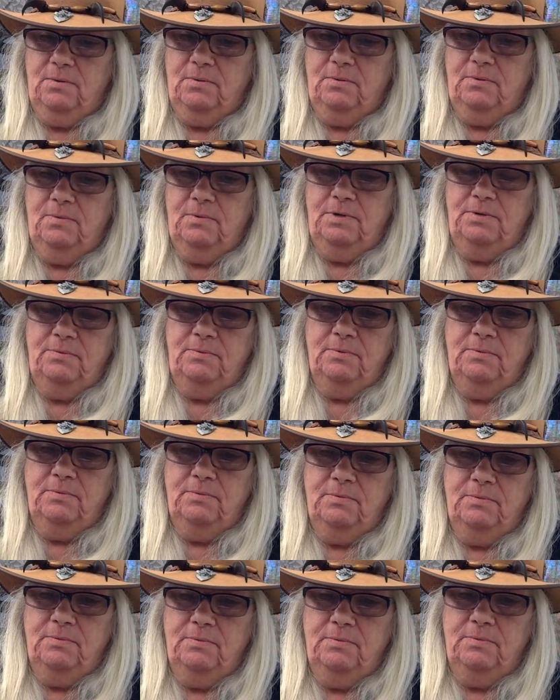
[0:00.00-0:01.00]

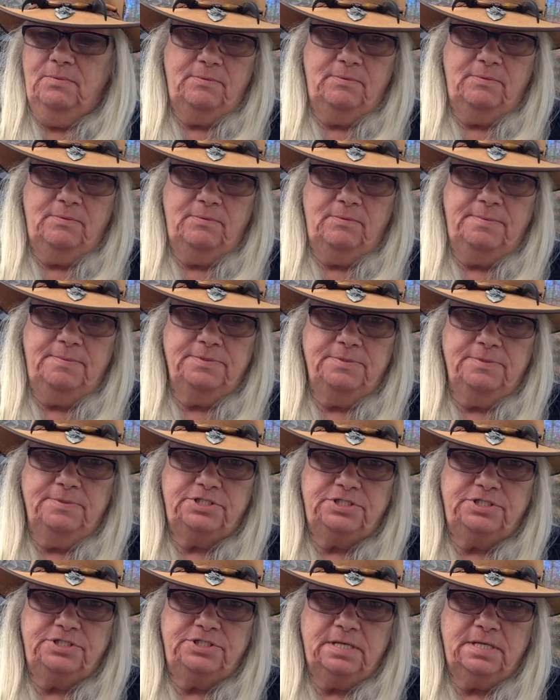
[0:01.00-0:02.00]
they won't be able to
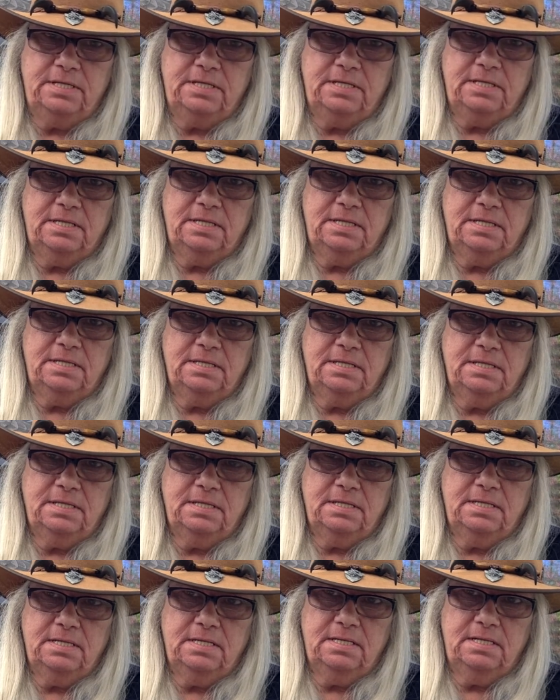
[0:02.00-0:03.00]
shut
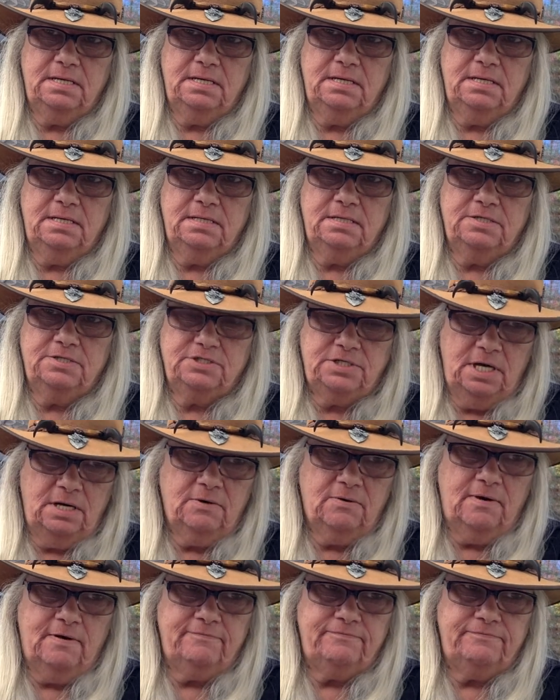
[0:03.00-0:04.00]
the
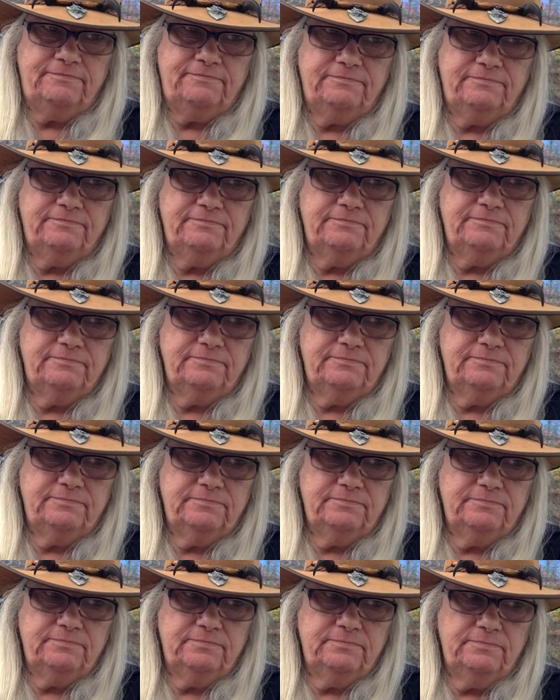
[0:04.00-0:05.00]
shutoff
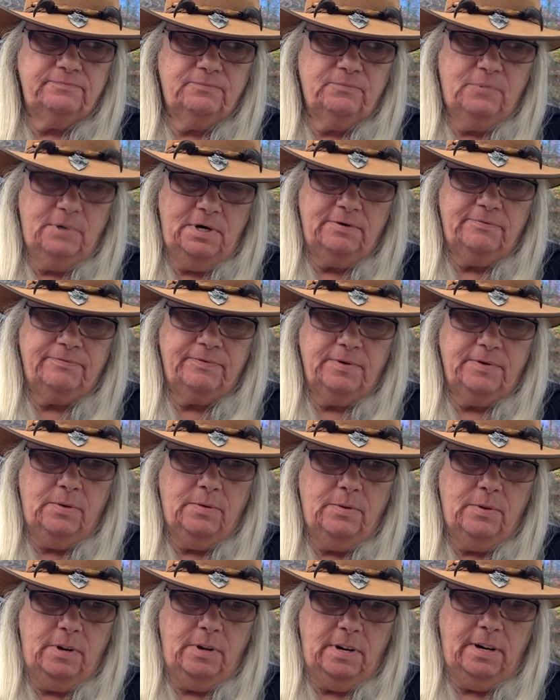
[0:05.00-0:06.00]
water
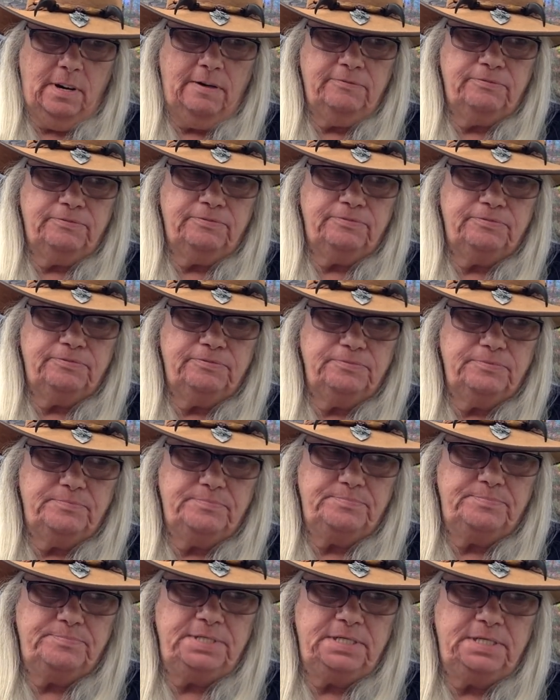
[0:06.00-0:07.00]
flow off
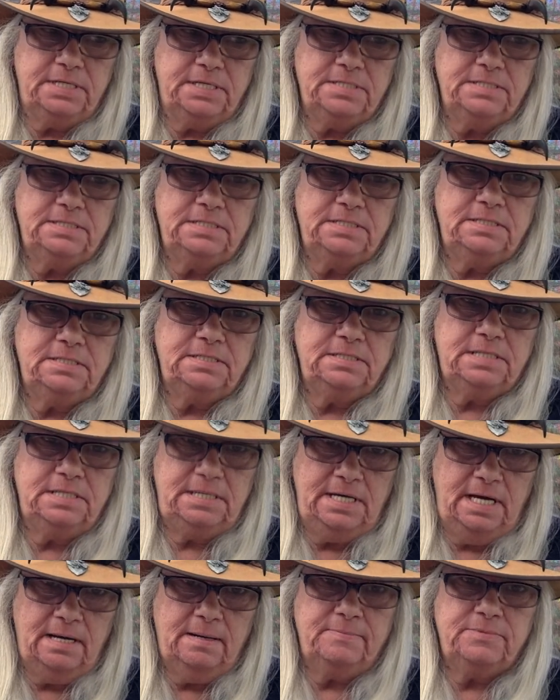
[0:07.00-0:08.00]
because the
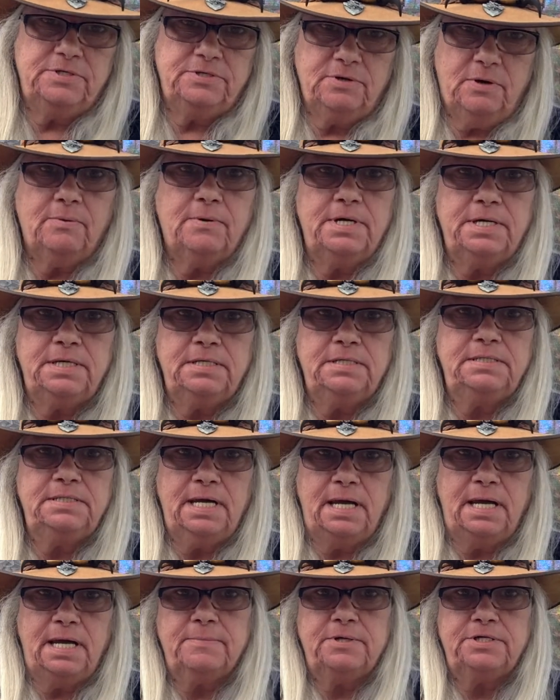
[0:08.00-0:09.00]
dam is already
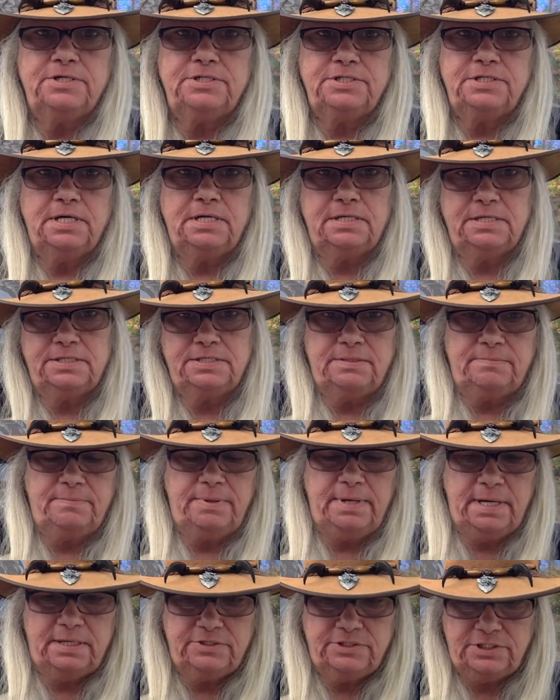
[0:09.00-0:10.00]
damaged and it's in
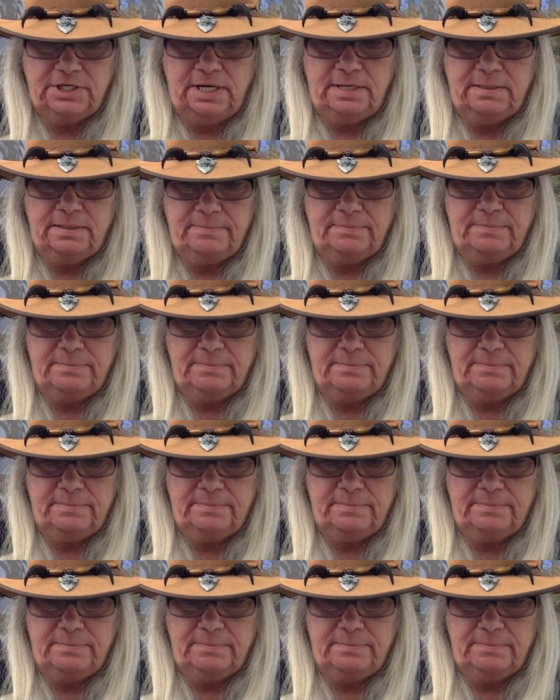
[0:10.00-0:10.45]
bad shape.